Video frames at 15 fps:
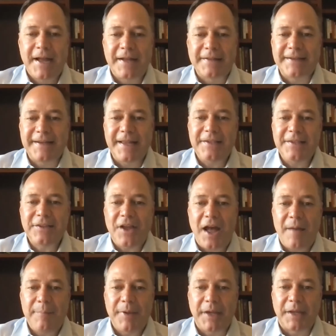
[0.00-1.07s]
Today's
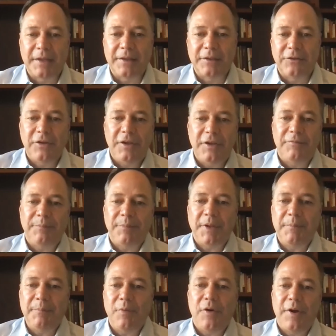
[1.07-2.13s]
topic is achieve
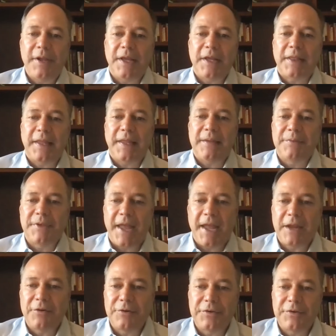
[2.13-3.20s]
pinpoint claims
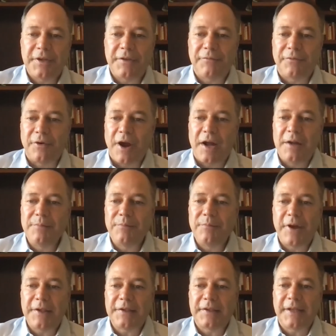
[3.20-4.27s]
accuracy for
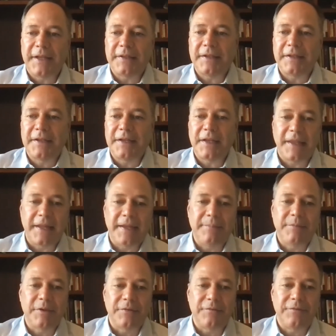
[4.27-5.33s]
unprecedented
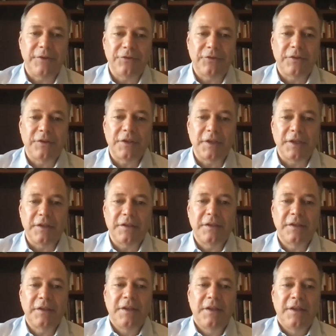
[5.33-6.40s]
claims efficiencies.
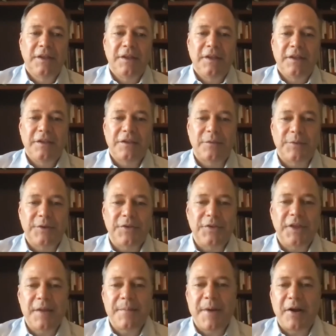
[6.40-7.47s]
So when you
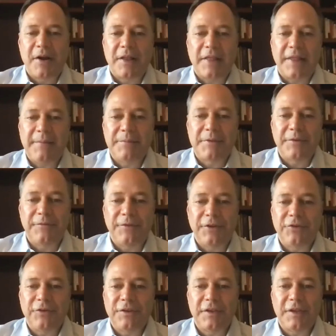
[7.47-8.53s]
think about claims
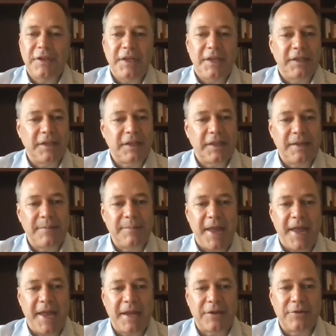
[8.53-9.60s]
efficiency and claim
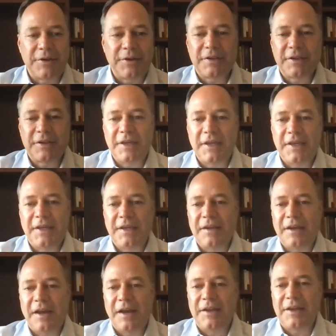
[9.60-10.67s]
accuracy,
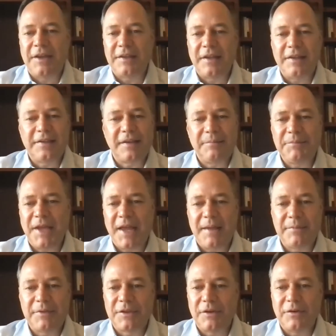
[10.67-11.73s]
you can say
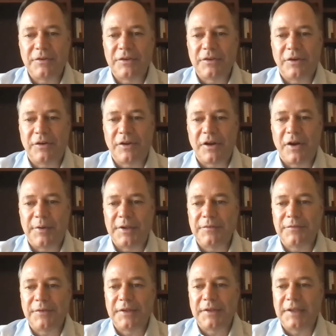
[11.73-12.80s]
sometimes those don't always
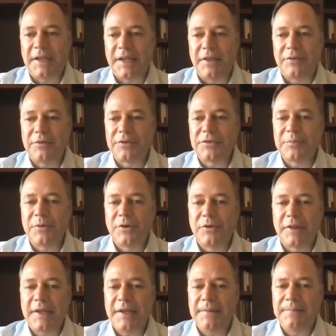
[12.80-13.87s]
fit together
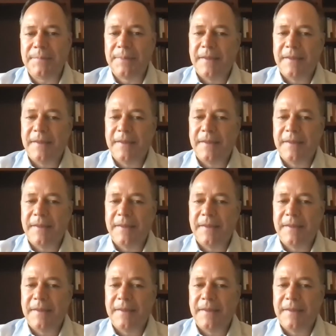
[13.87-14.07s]
smoothly.